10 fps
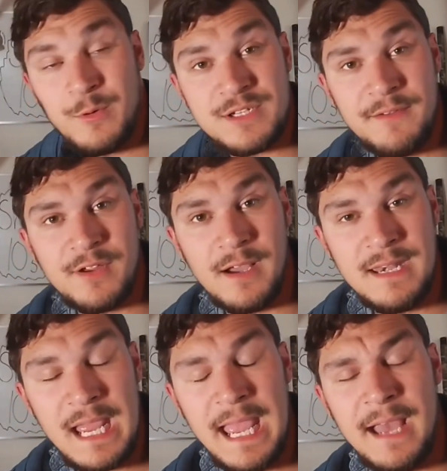which I've cut
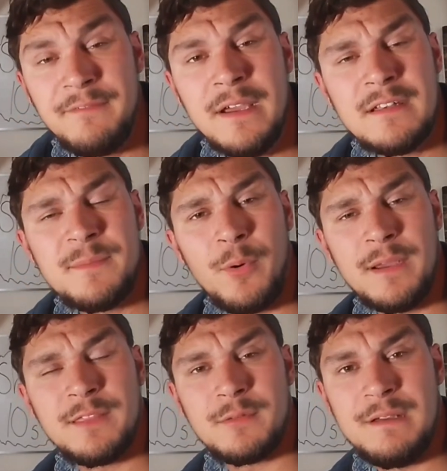in half to
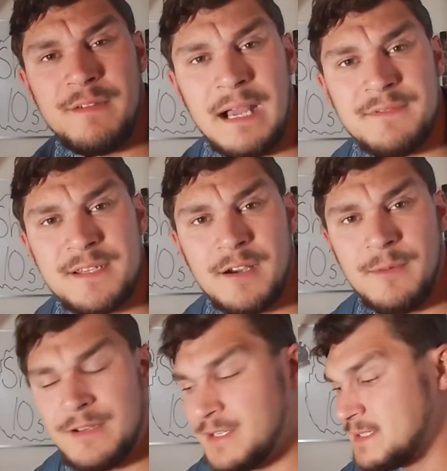
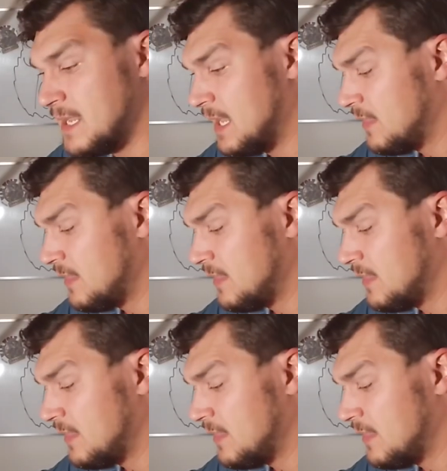0.350 inches.